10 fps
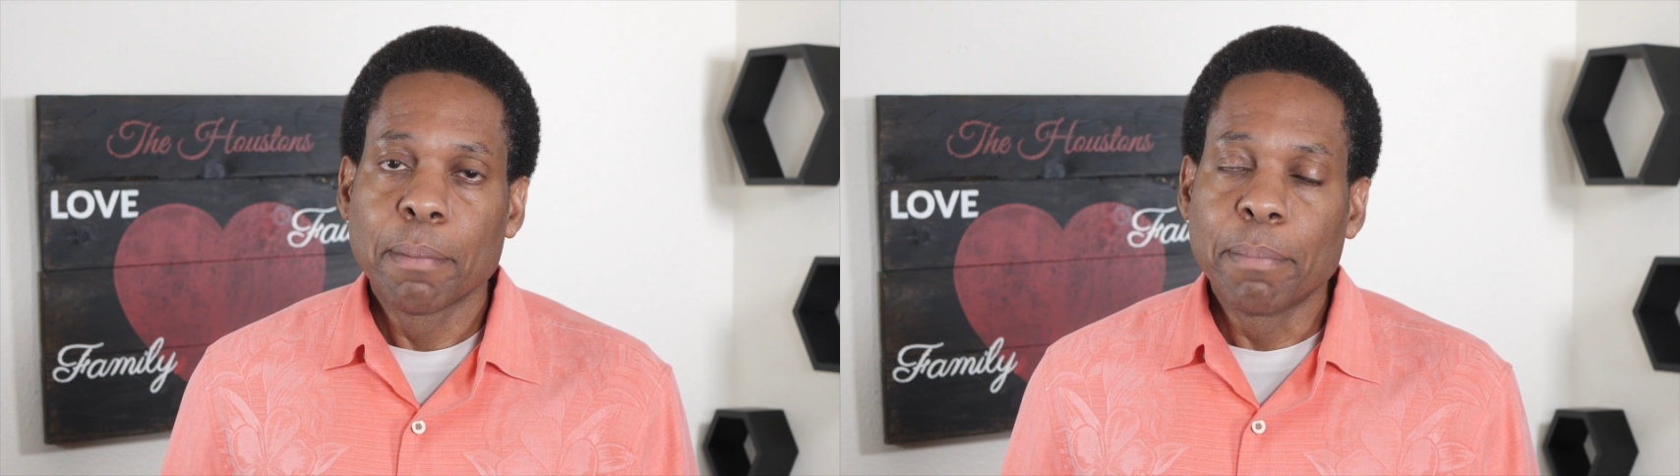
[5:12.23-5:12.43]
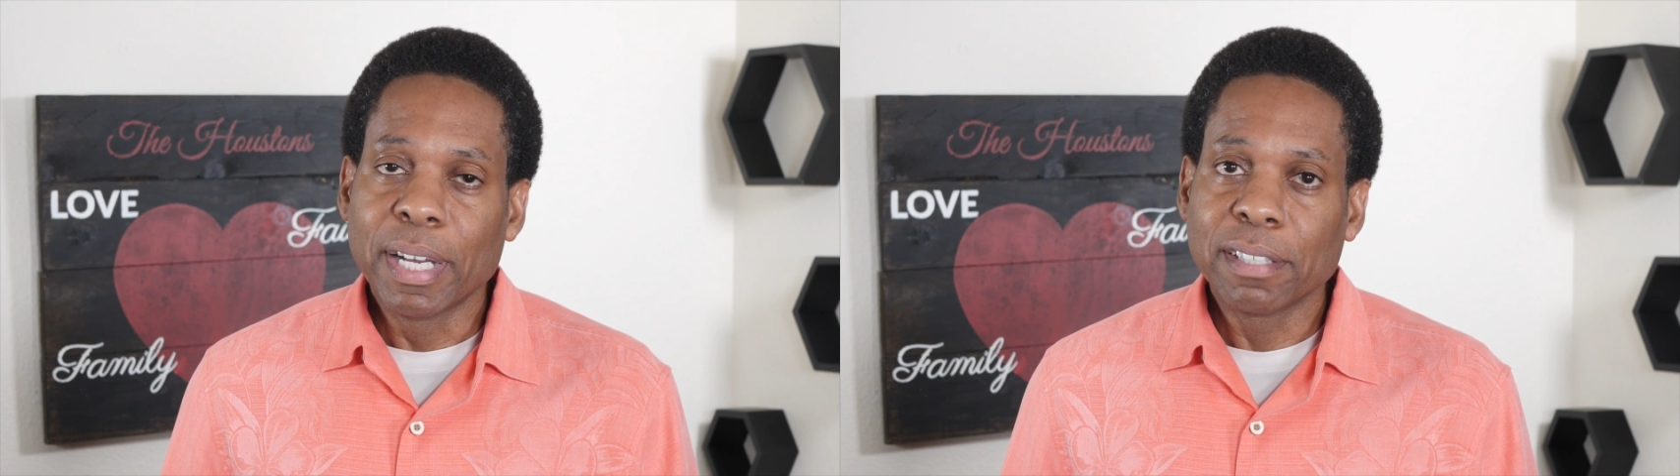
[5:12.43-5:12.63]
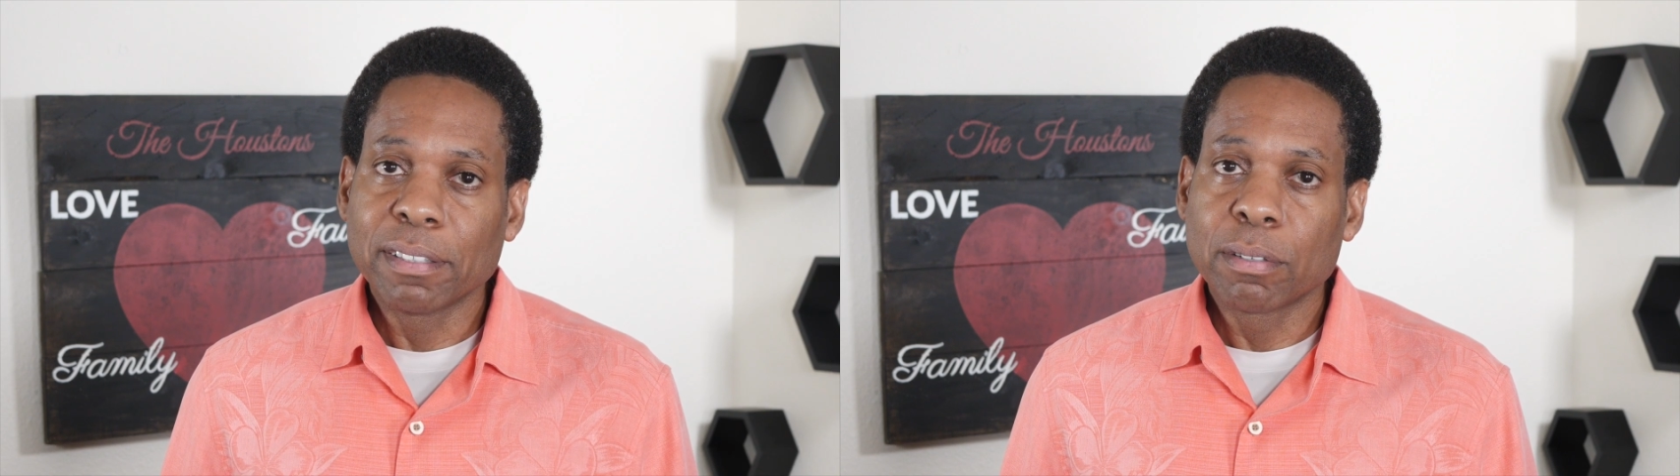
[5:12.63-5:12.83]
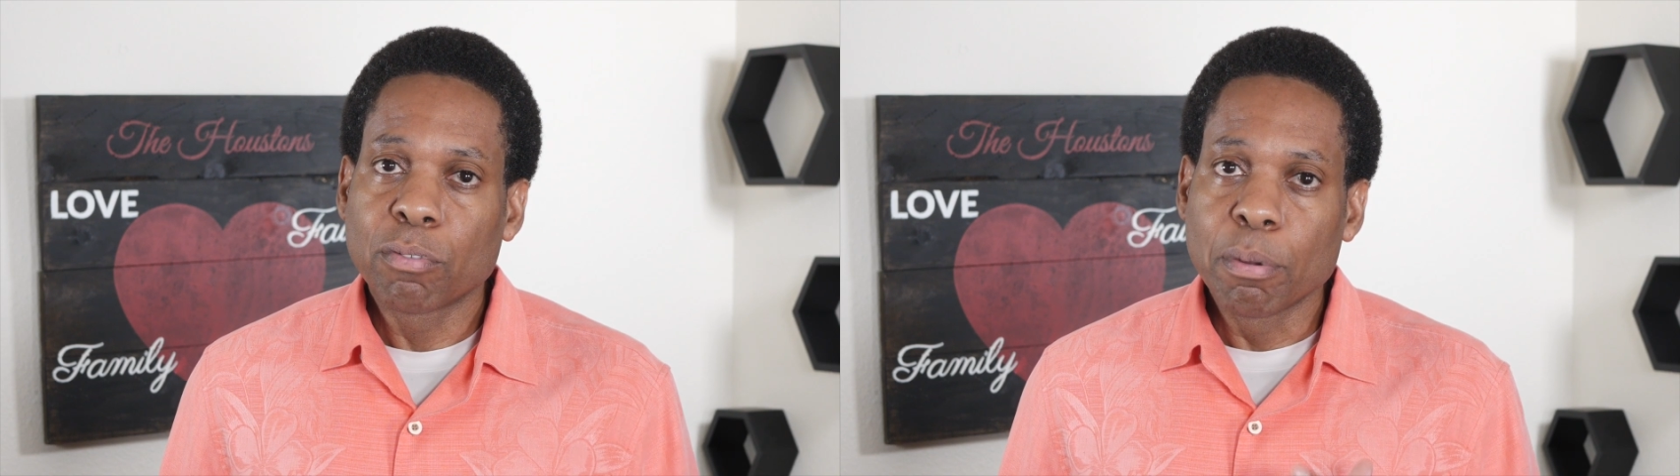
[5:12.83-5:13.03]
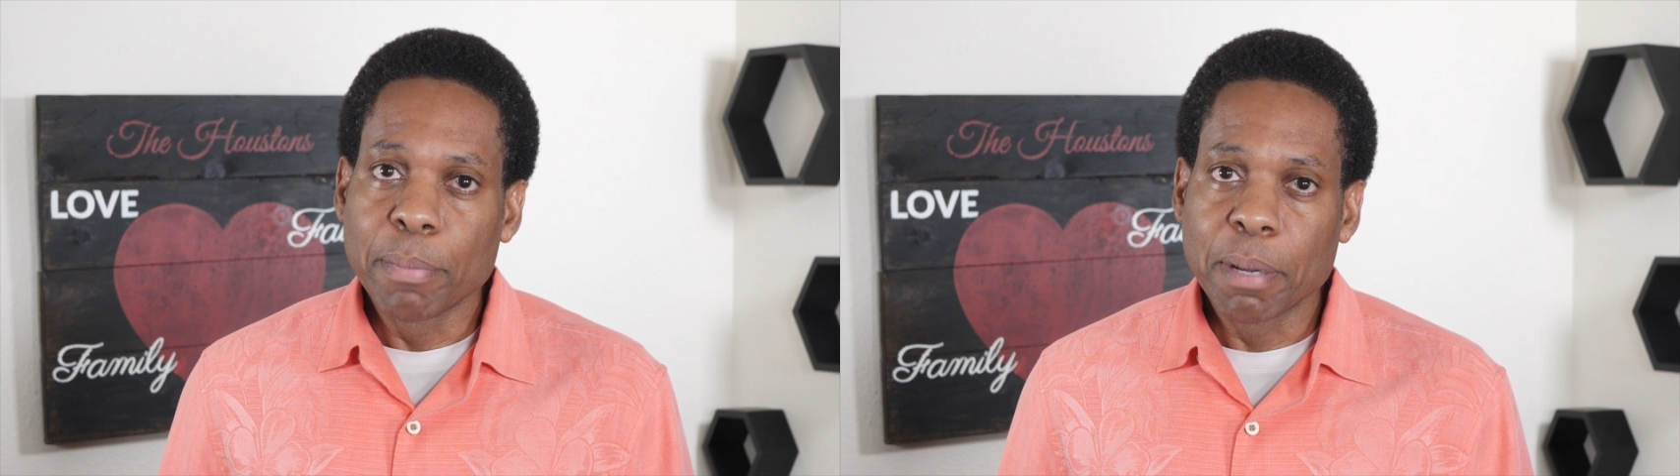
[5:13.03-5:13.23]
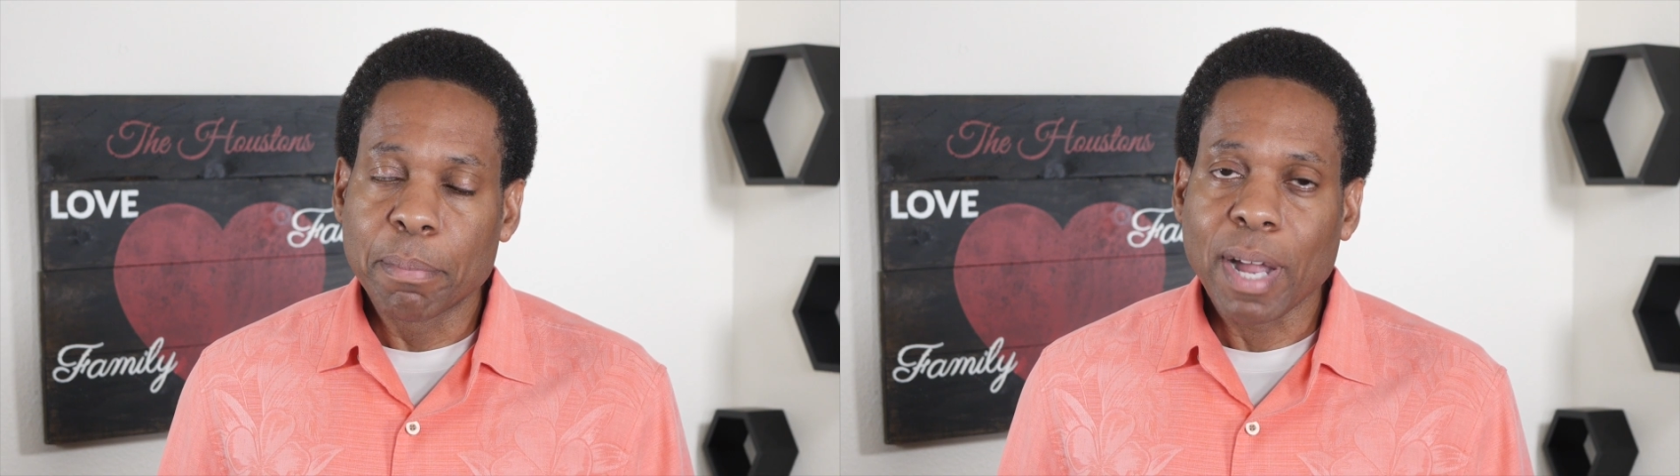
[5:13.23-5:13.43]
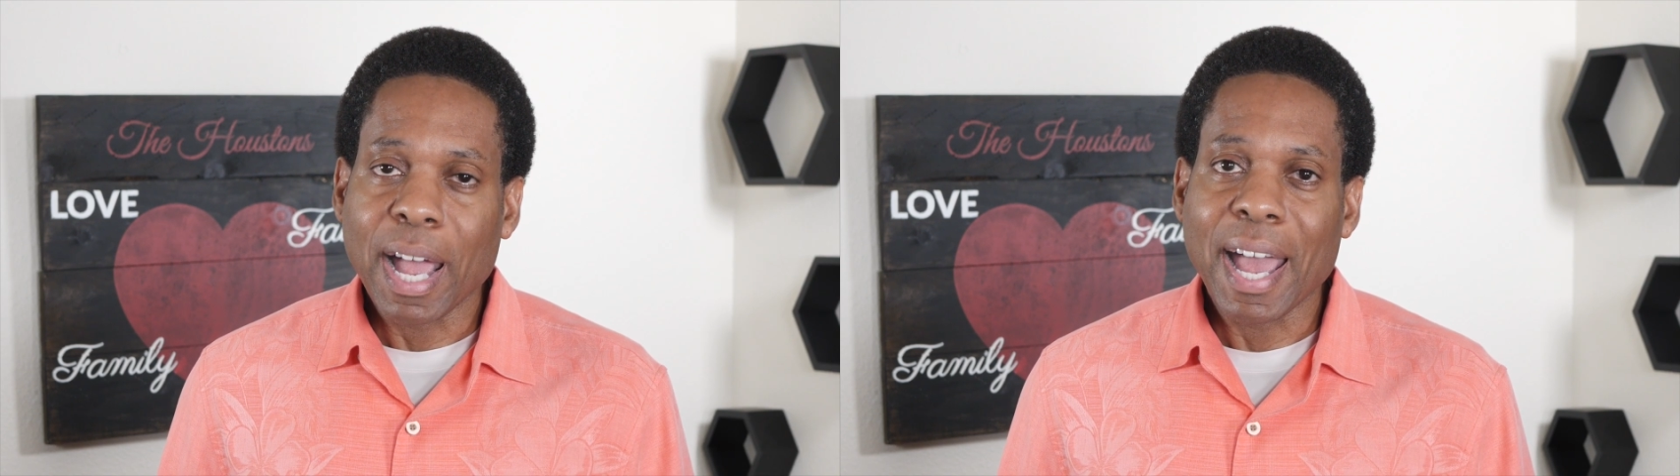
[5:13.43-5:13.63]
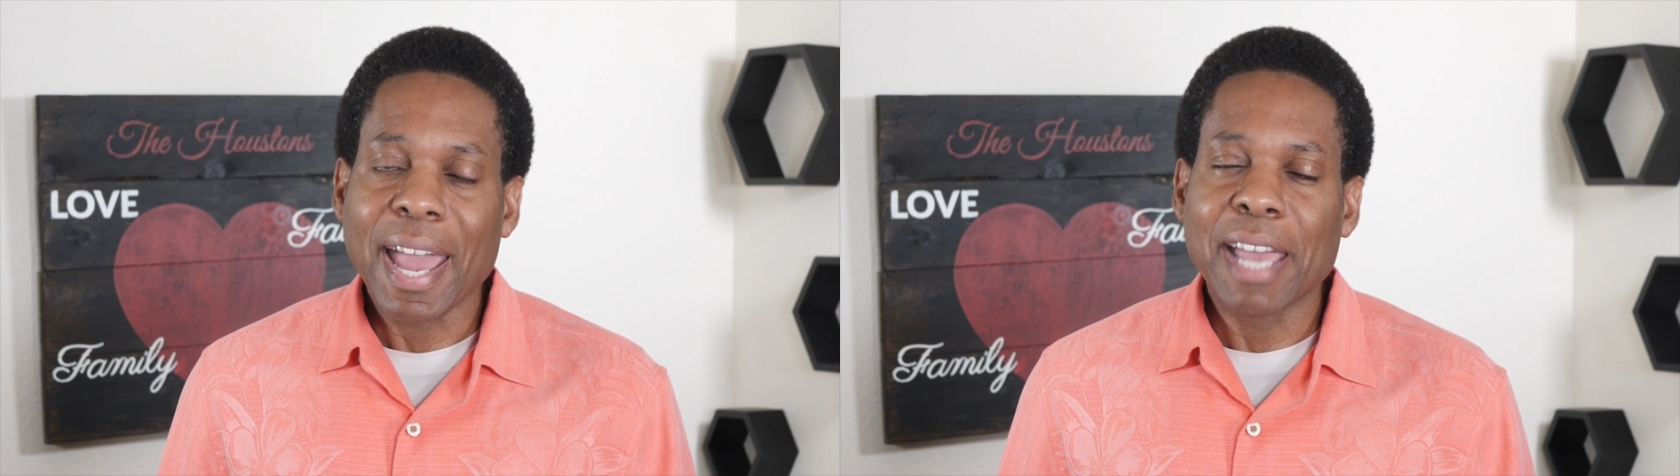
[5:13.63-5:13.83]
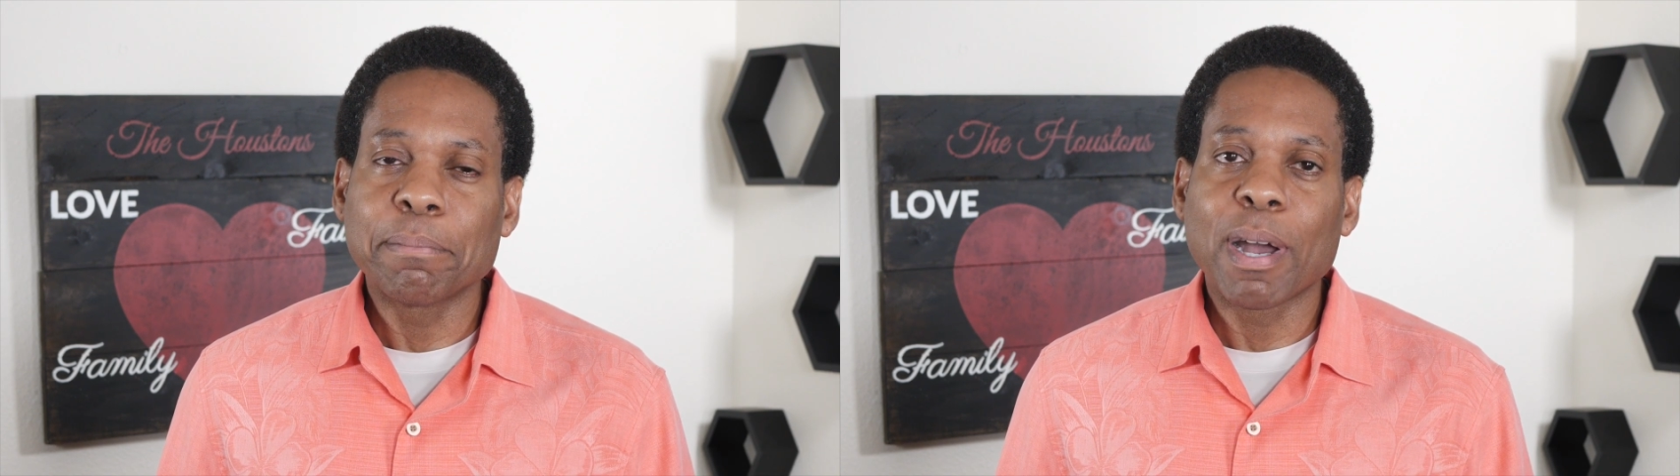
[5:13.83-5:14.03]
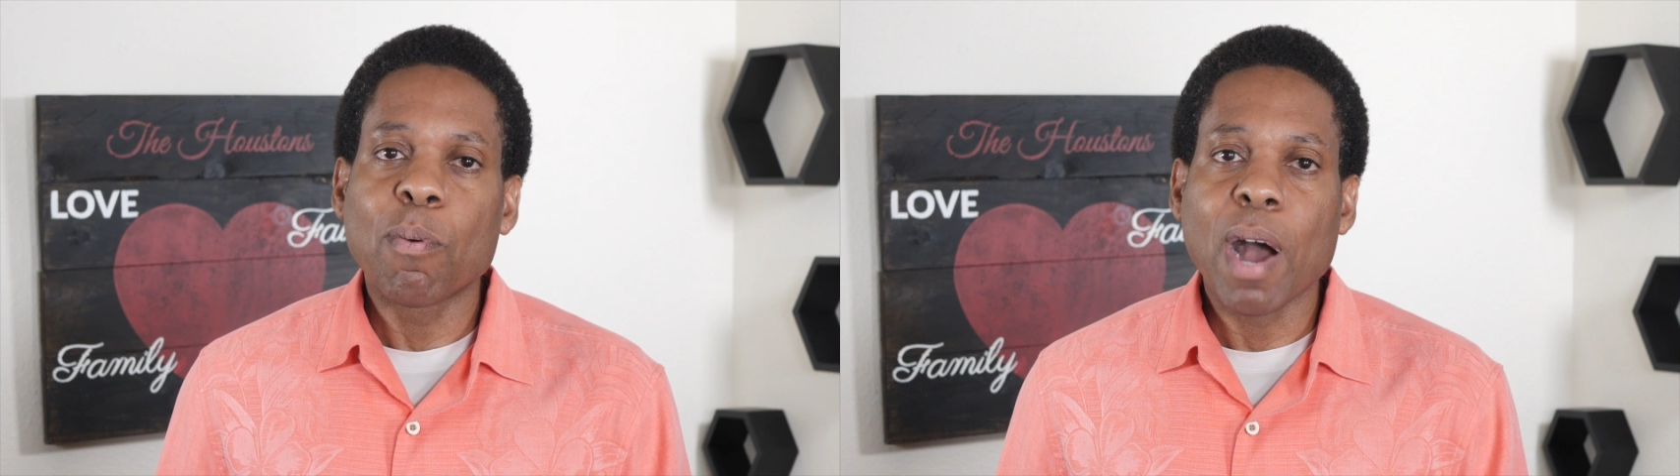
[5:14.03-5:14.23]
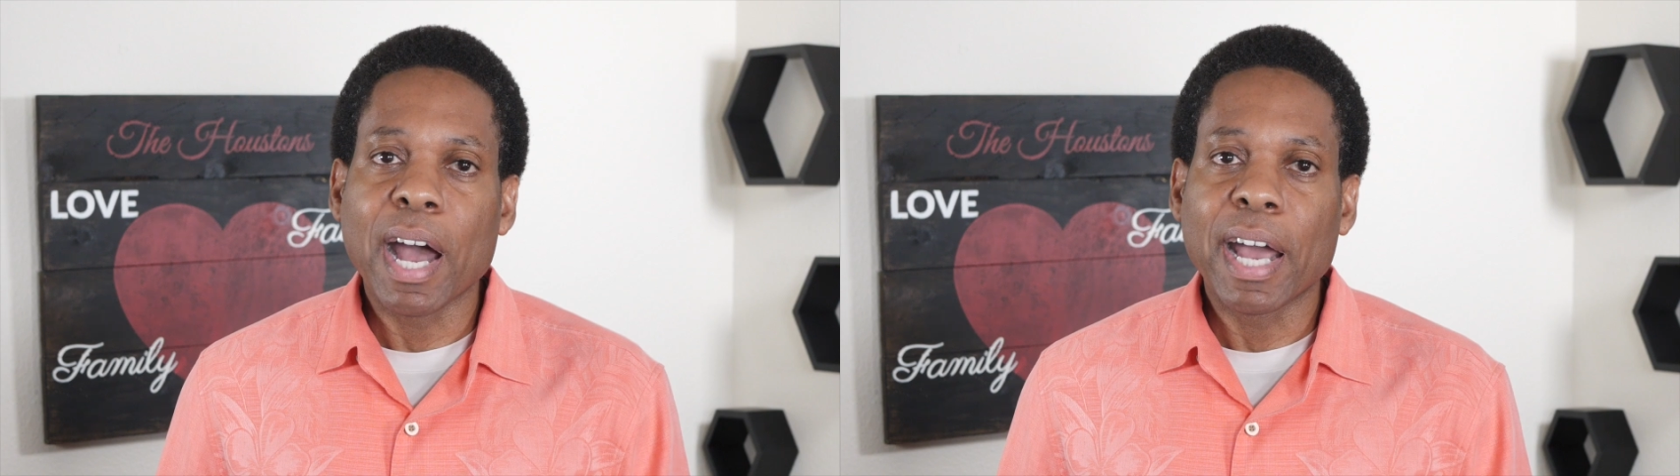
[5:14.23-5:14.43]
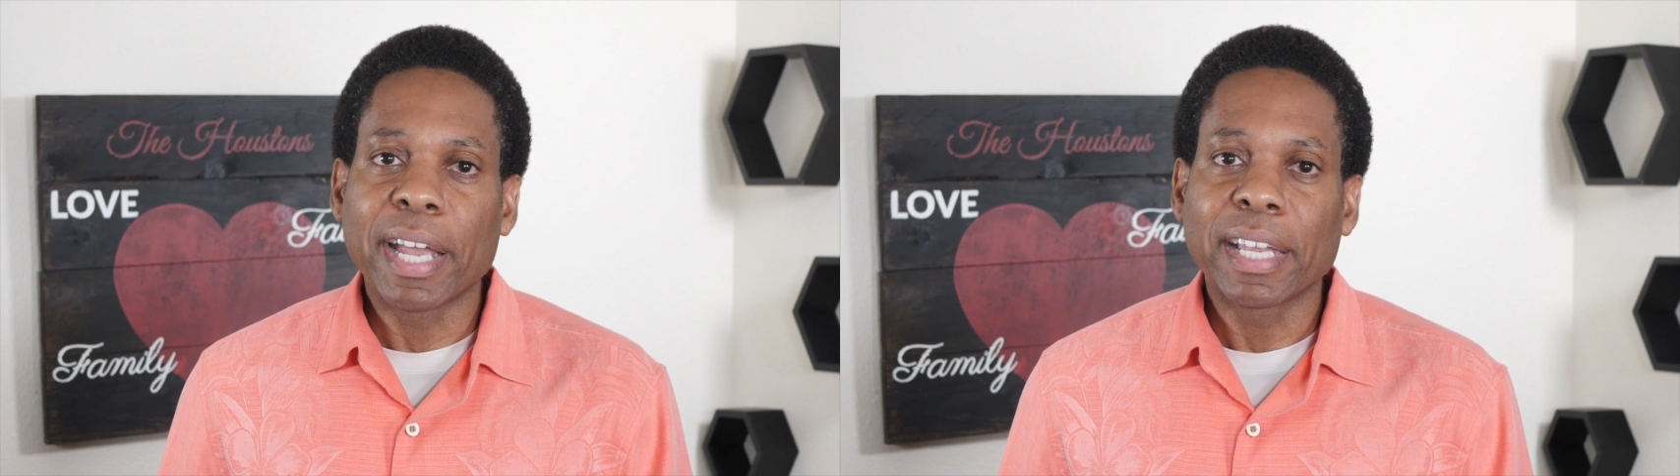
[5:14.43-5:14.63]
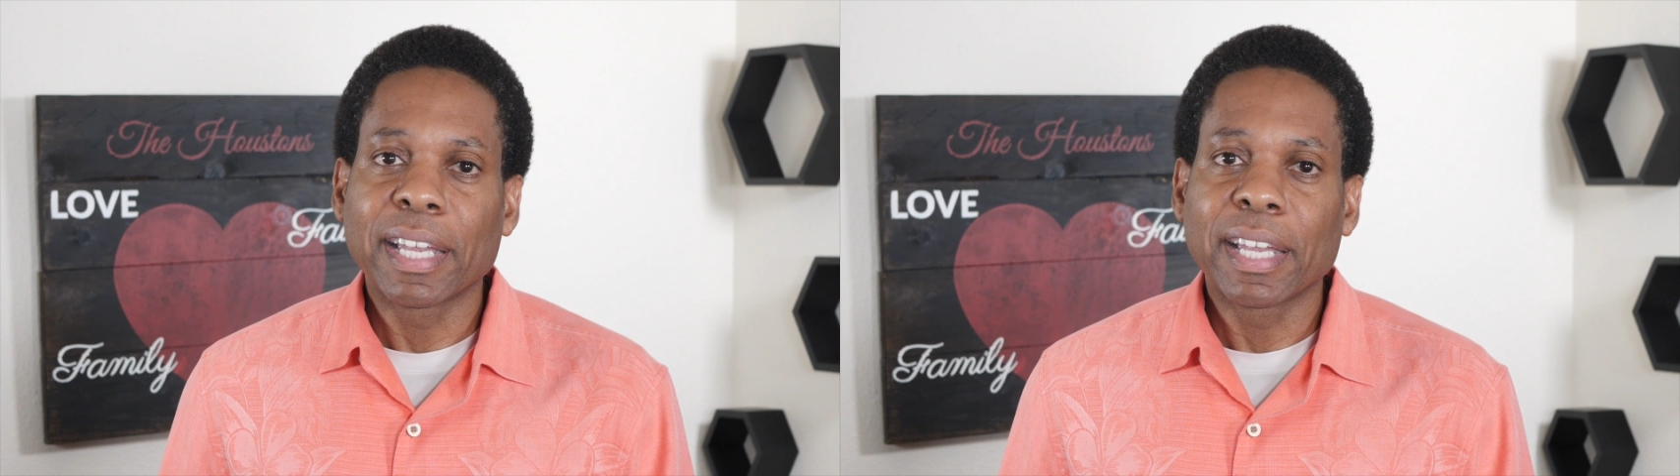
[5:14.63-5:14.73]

But remember, I had my why,